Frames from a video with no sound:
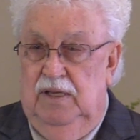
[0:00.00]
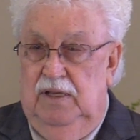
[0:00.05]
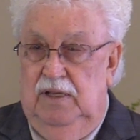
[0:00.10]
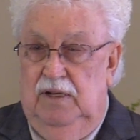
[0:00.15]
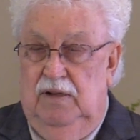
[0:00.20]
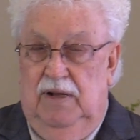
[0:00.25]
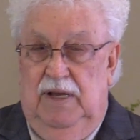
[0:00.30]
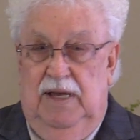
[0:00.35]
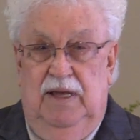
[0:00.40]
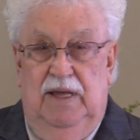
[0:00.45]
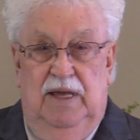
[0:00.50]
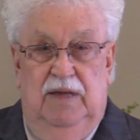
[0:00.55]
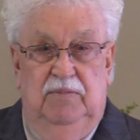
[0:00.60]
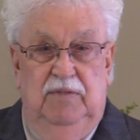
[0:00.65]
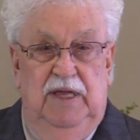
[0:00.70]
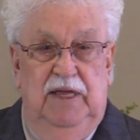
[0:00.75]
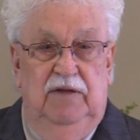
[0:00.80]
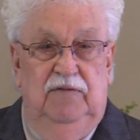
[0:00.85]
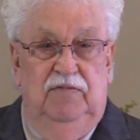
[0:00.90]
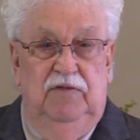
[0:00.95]
You know, how, how
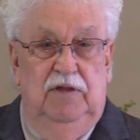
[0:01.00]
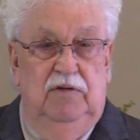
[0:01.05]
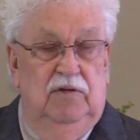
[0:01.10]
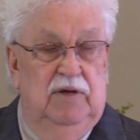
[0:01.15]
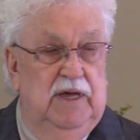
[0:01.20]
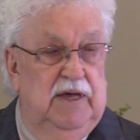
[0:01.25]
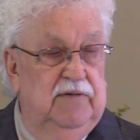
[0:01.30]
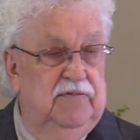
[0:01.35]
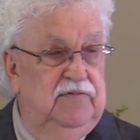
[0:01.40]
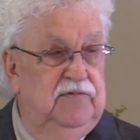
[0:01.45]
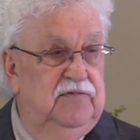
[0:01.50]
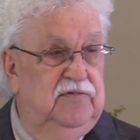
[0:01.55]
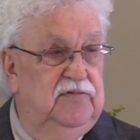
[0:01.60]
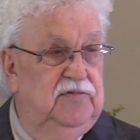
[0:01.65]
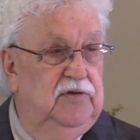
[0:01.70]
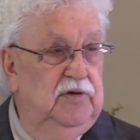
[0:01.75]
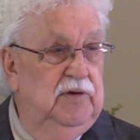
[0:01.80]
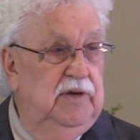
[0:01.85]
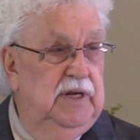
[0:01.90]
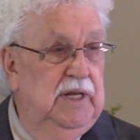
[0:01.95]
many of you have
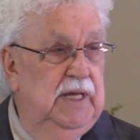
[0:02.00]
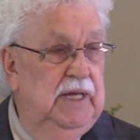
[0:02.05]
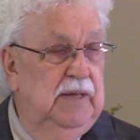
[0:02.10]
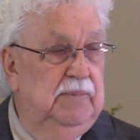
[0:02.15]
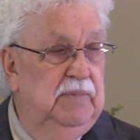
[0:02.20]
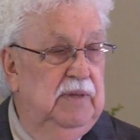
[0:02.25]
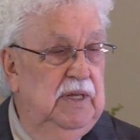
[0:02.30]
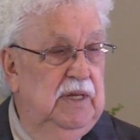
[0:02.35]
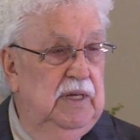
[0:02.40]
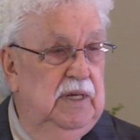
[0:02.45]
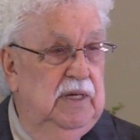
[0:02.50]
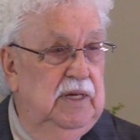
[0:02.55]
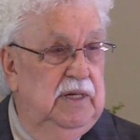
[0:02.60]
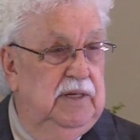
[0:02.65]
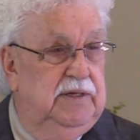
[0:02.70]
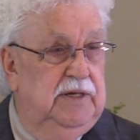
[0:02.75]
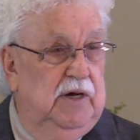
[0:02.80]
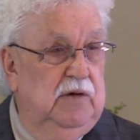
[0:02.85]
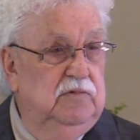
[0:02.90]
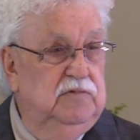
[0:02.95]
stood up
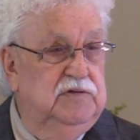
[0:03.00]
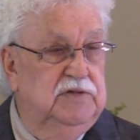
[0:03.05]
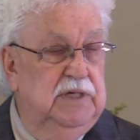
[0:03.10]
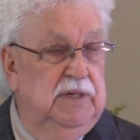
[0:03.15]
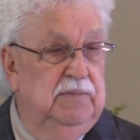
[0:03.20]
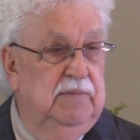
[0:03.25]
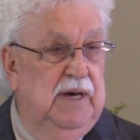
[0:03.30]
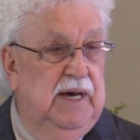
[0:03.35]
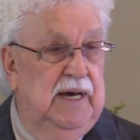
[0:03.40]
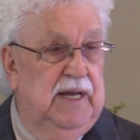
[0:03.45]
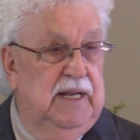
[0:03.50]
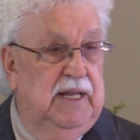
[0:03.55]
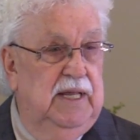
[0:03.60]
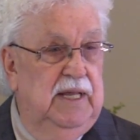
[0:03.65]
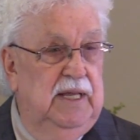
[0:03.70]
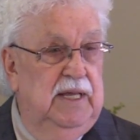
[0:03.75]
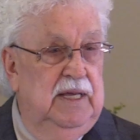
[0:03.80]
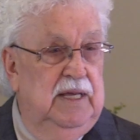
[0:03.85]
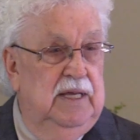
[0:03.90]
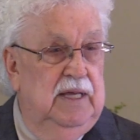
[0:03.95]
and told somebody,
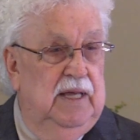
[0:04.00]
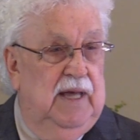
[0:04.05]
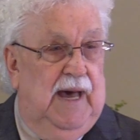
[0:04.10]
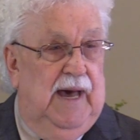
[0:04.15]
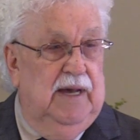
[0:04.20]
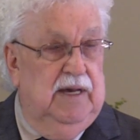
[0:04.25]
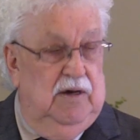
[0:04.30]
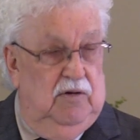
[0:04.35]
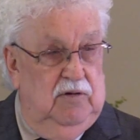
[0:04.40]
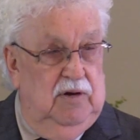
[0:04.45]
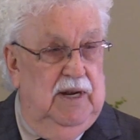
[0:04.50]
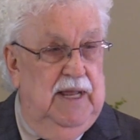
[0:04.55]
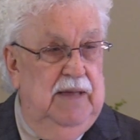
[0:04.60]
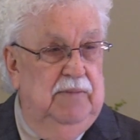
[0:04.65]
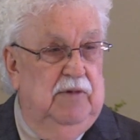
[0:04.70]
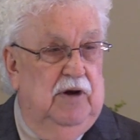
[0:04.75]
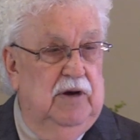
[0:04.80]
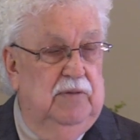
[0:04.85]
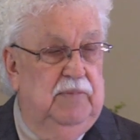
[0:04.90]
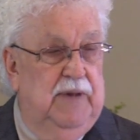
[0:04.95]
I go to
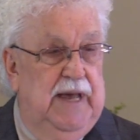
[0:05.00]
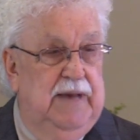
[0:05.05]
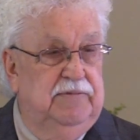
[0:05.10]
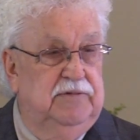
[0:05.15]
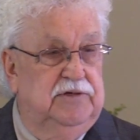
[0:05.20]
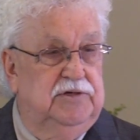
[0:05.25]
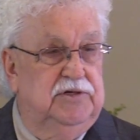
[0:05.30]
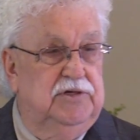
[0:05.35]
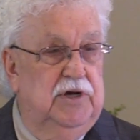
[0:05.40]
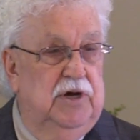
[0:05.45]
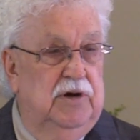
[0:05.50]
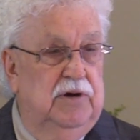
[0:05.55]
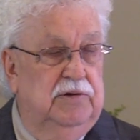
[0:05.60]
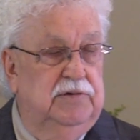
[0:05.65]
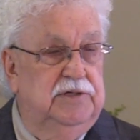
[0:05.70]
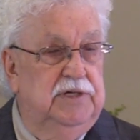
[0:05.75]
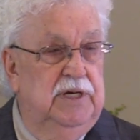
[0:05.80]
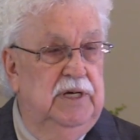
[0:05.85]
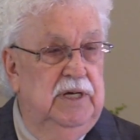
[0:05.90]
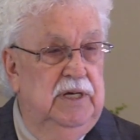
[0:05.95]
Landmark Baptist
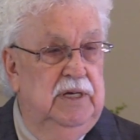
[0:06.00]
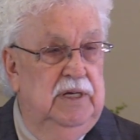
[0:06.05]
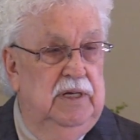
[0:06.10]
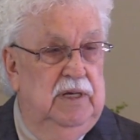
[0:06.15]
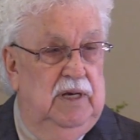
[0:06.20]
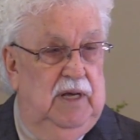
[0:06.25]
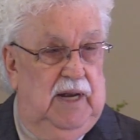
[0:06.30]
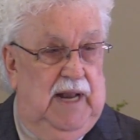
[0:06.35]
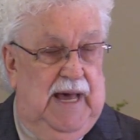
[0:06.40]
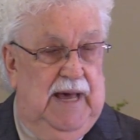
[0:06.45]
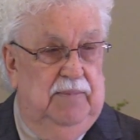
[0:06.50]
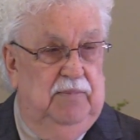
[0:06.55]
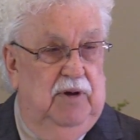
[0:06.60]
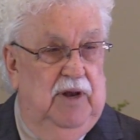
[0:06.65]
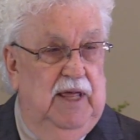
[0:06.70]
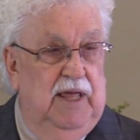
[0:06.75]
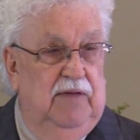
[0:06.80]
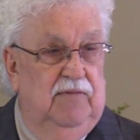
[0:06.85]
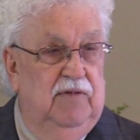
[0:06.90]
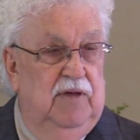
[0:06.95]
Church and I
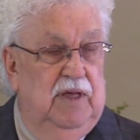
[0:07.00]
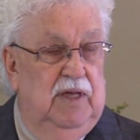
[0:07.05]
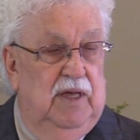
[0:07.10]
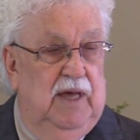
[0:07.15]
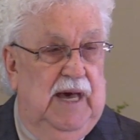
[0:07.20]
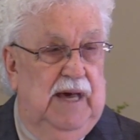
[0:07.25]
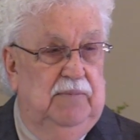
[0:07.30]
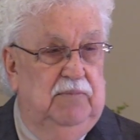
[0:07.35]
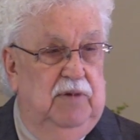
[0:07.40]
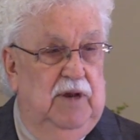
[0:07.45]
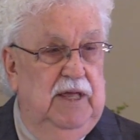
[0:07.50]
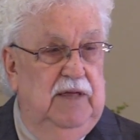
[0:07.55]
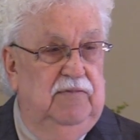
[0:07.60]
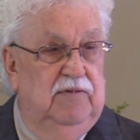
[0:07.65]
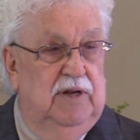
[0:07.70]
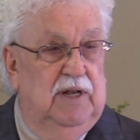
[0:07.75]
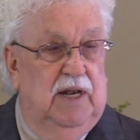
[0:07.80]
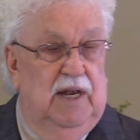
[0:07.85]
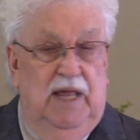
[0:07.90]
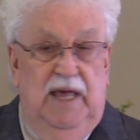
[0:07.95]
believe, I believe
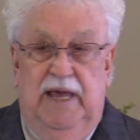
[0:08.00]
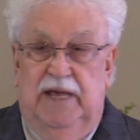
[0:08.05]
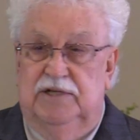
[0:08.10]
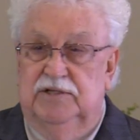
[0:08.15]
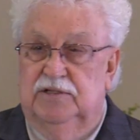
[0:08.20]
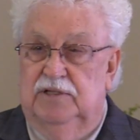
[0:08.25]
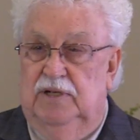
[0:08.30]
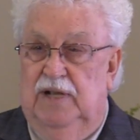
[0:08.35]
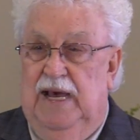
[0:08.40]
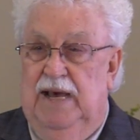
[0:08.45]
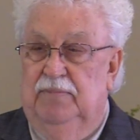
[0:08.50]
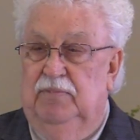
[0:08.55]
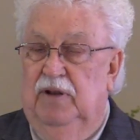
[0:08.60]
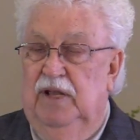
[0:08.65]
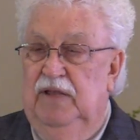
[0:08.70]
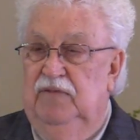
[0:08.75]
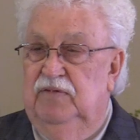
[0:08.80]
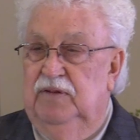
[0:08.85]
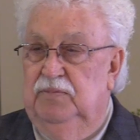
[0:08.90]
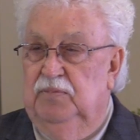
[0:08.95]
in election, I
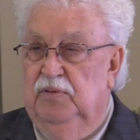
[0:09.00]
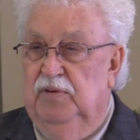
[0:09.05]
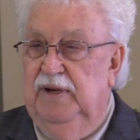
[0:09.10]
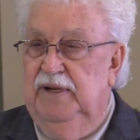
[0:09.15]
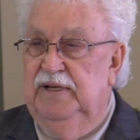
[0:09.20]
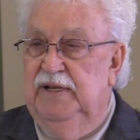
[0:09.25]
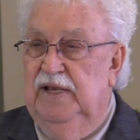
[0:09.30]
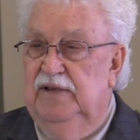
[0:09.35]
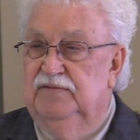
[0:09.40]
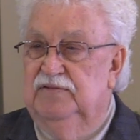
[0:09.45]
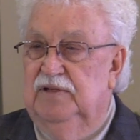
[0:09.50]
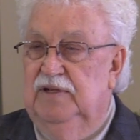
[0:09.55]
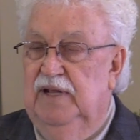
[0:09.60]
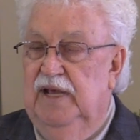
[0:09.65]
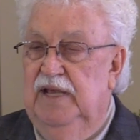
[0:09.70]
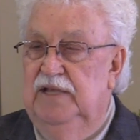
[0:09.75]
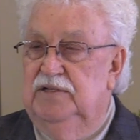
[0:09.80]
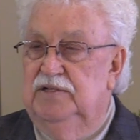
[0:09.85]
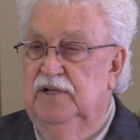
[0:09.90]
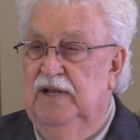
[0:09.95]
believe in
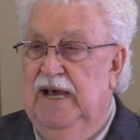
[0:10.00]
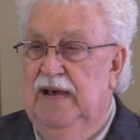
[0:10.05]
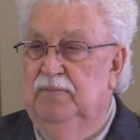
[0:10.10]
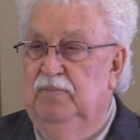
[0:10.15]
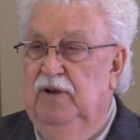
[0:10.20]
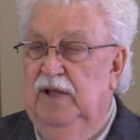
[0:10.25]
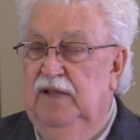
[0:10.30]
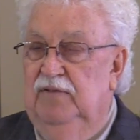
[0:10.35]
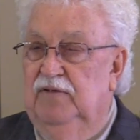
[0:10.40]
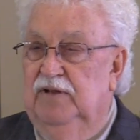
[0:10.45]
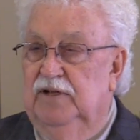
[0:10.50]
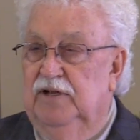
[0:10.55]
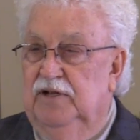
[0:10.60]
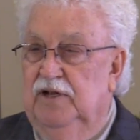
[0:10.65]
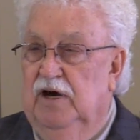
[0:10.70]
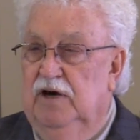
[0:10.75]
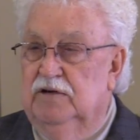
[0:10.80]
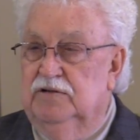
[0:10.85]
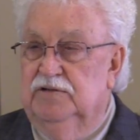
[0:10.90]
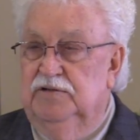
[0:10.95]
predestination, I believe in the
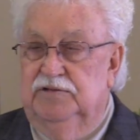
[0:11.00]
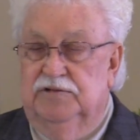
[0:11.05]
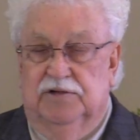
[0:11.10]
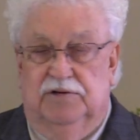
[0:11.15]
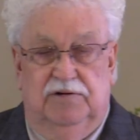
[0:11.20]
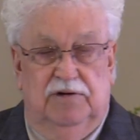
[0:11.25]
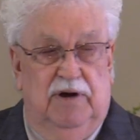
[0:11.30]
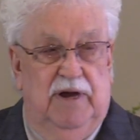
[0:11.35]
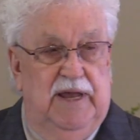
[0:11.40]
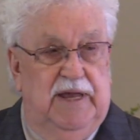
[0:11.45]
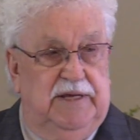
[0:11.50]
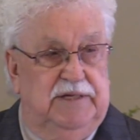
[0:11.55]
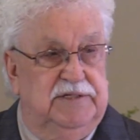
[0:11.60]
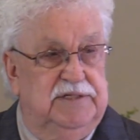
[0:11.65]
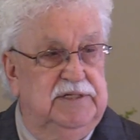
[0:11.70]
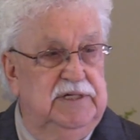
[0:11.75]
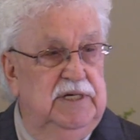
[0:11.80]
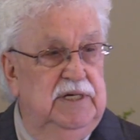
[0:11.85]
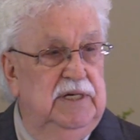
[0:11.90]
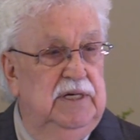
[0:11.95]
doctrines of
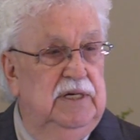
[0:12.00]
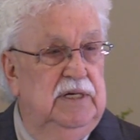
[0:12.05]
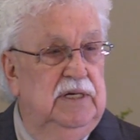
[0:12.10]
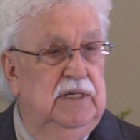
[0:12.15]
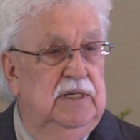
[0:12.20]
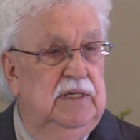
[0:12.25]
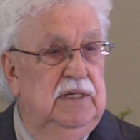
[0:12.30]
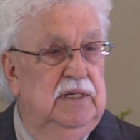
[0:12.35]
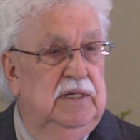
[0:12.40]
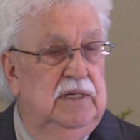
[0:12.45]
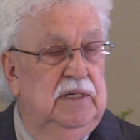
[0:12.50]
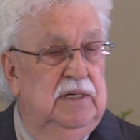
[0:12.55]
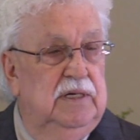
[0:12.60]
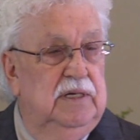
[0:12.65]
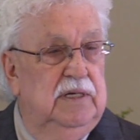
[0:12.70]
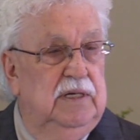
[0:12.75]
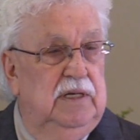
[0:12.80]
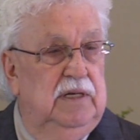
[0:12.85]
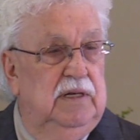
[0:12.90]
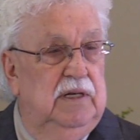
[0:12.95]
grace?
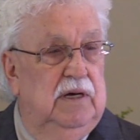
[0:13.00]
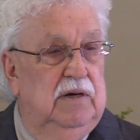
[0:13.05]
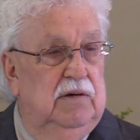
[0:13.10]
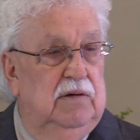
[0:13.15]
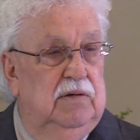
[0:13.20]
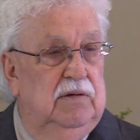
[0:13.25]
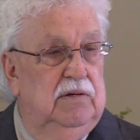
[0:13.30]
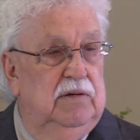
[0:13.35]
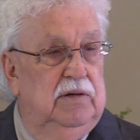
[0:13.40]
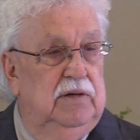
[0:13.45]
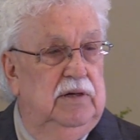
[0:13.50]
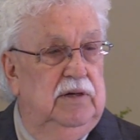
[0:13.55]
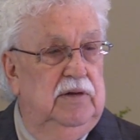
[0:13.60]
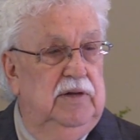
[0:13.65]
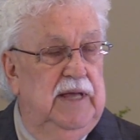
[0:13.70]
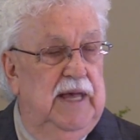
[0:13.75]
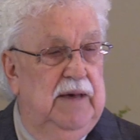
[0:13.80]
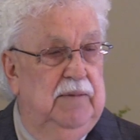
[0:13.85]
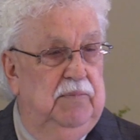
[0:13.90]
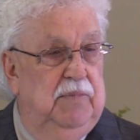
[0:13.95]
You know, do
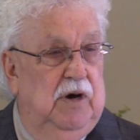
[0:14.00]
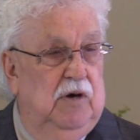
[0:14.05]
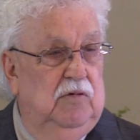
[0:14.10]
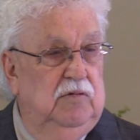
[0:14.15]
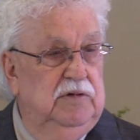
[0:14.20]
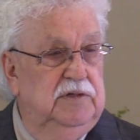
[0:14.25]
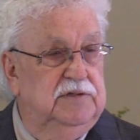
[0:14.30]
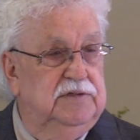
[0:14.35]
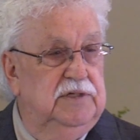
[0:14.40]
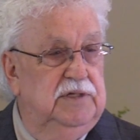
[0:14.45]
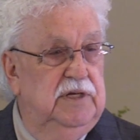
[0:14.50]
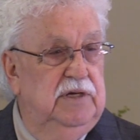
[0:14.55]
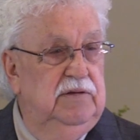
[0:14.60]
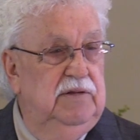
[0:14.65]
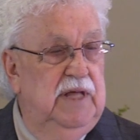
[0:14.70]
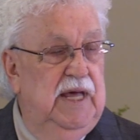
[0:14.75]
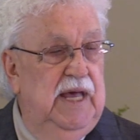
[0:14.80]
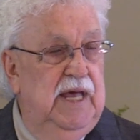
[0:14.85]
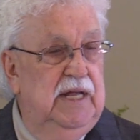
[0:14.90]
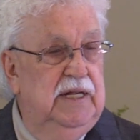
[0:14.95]
you have boldness to do
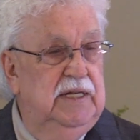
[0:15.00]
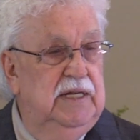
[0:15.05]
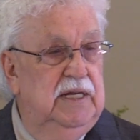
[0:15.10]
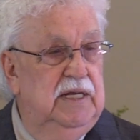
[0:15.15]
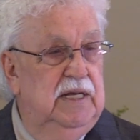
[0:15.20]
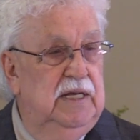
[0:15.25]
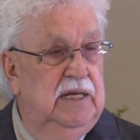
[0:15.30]
that?